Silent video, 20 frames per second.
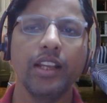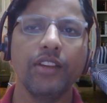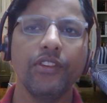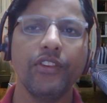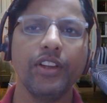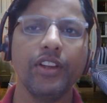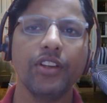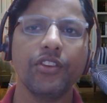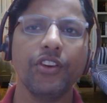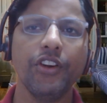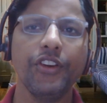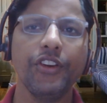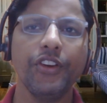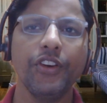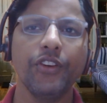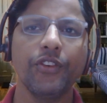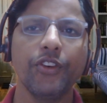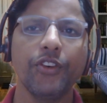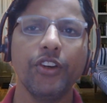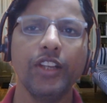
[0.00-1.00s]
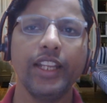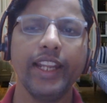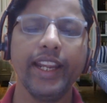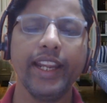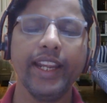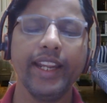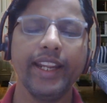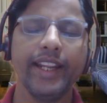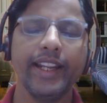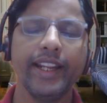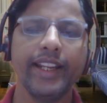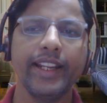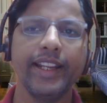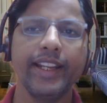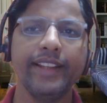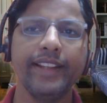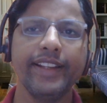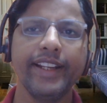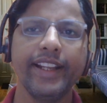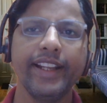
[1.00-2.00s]
We will code only
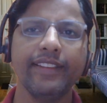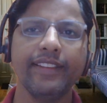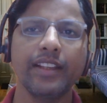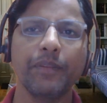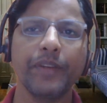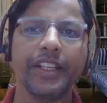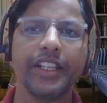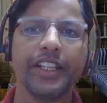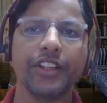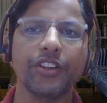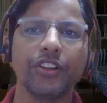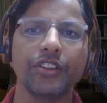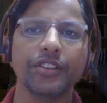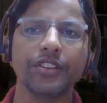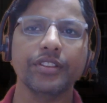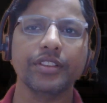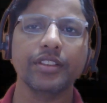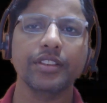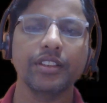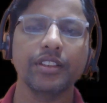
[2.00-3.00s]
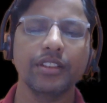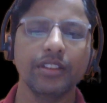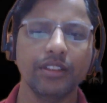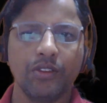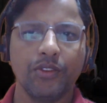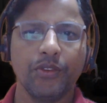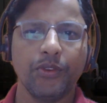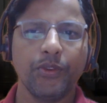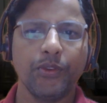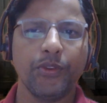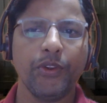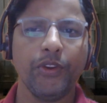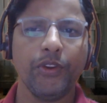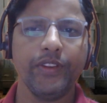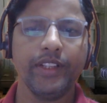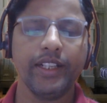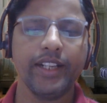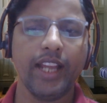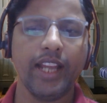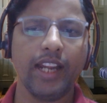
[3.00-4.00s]
EGD CPT codes. So
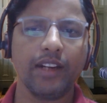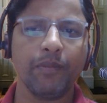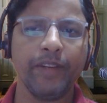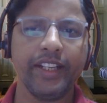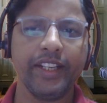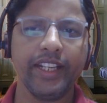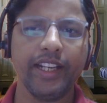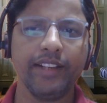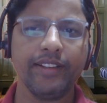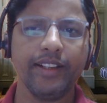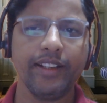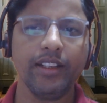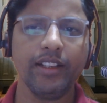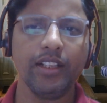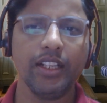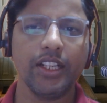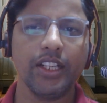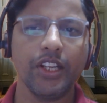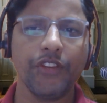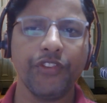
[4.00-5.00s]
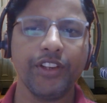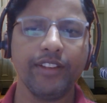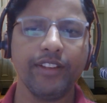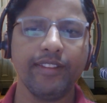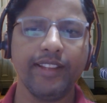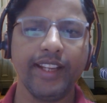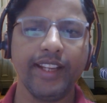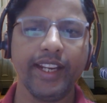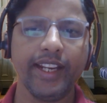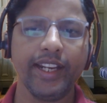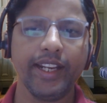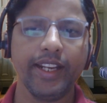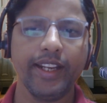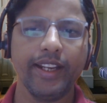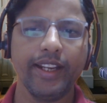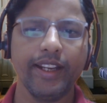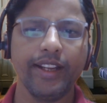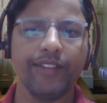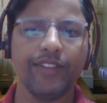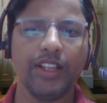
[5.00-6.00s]
in the documentation, if you see,
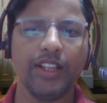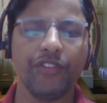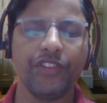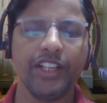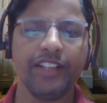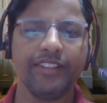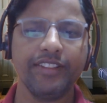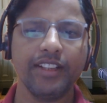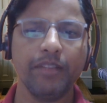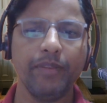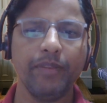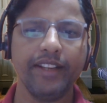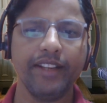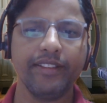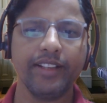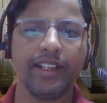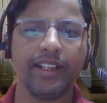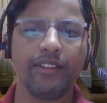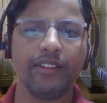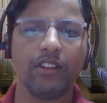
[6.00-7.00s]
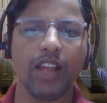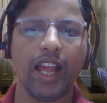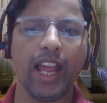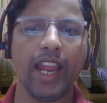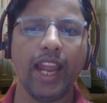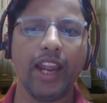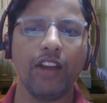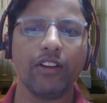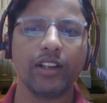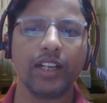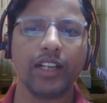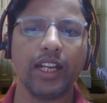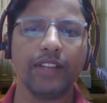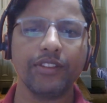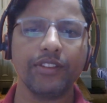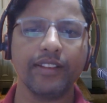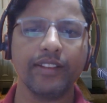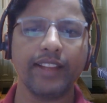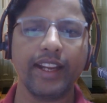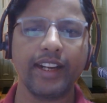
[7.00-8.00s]
if the physician mentions I have
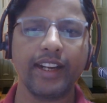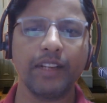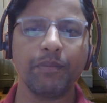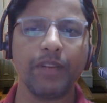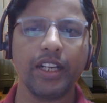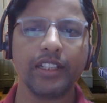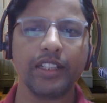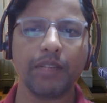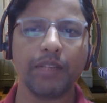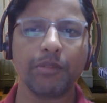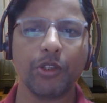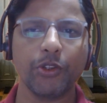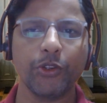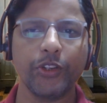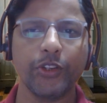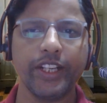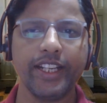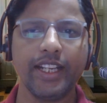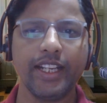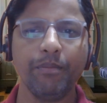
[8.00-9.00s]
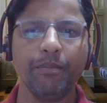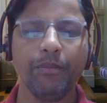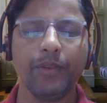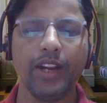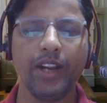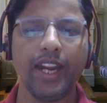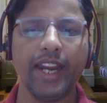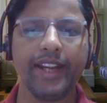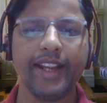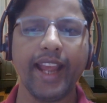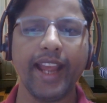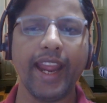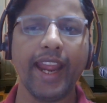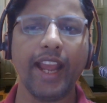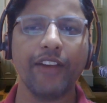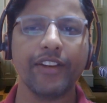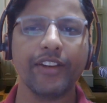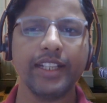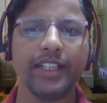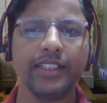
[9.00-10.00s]
crossed the second part of the duodenum and I
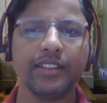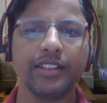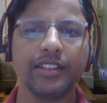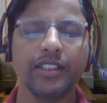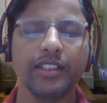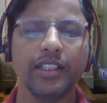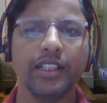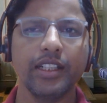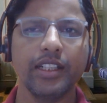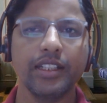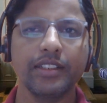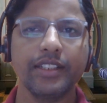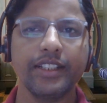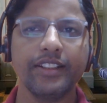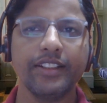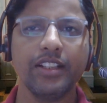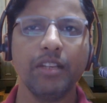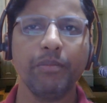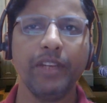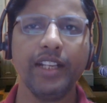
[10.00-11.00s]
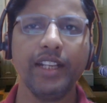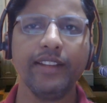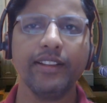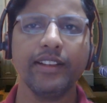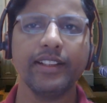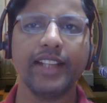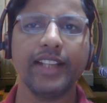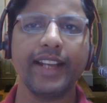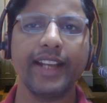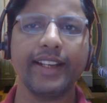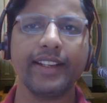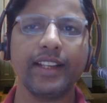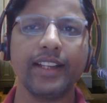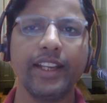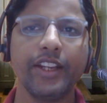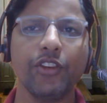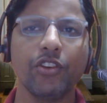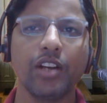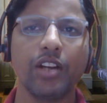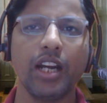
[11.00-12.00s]
have reached jejunum, means
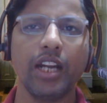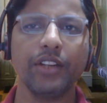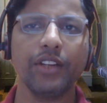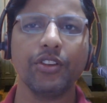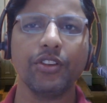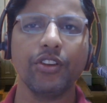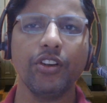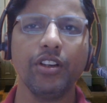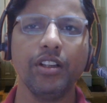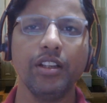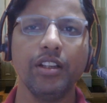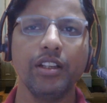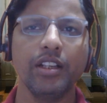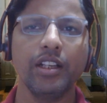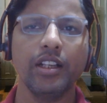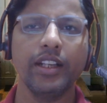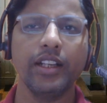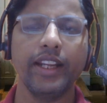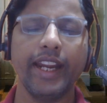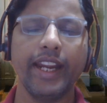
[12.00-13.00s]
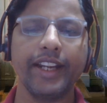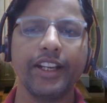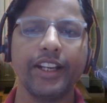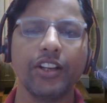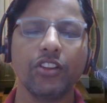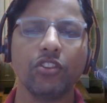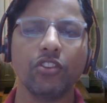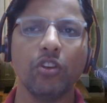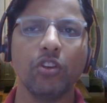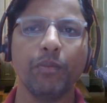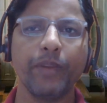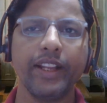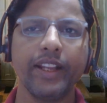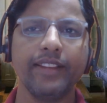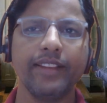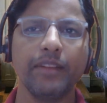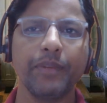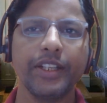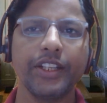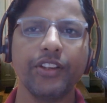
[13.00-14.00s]
directly you can't code enteroscopy
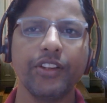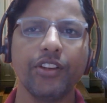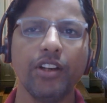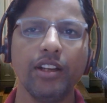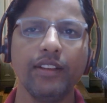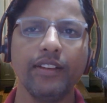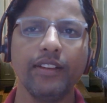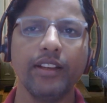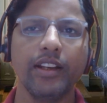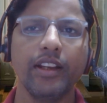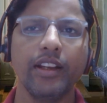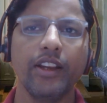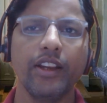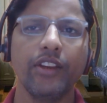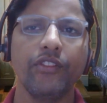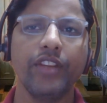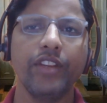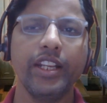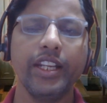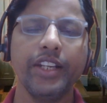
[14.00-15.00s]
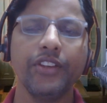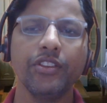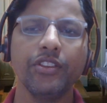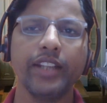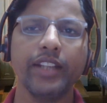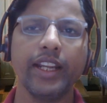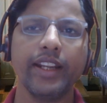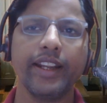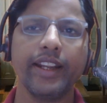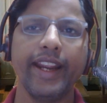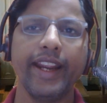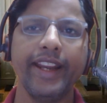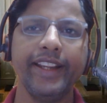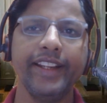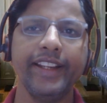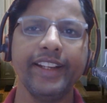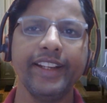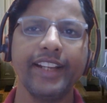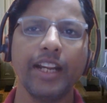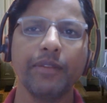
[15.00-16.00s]
CPT codes. We need to check
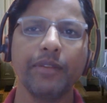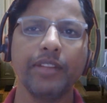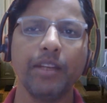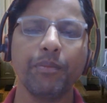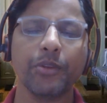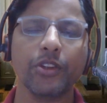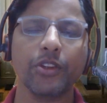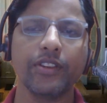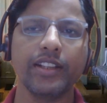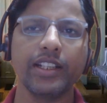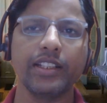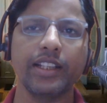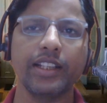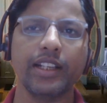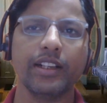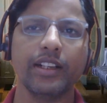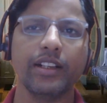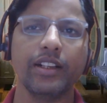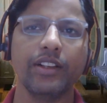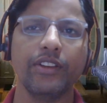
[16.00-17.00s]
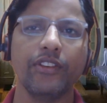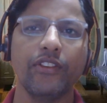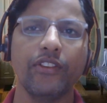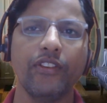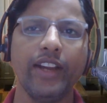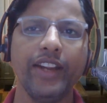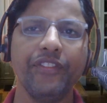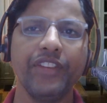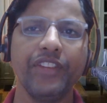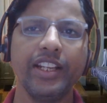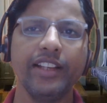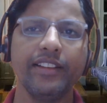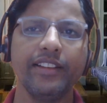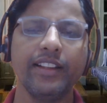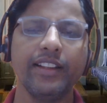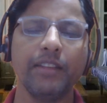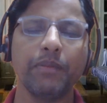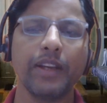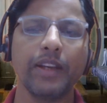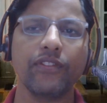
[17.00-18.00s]
intent of the procedure. Why
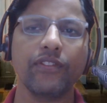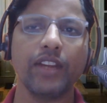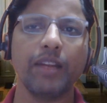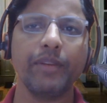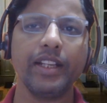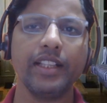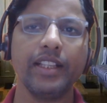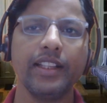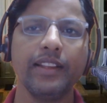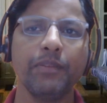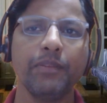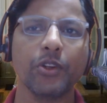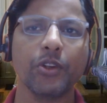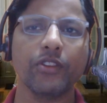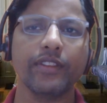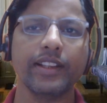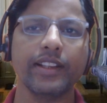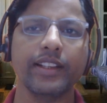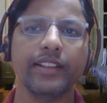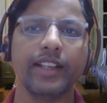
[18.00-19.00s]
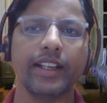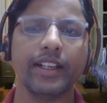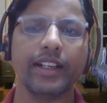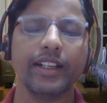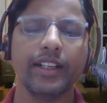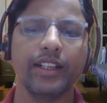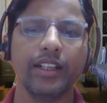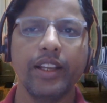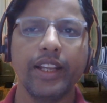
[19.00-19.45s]
physician is performing this procedure?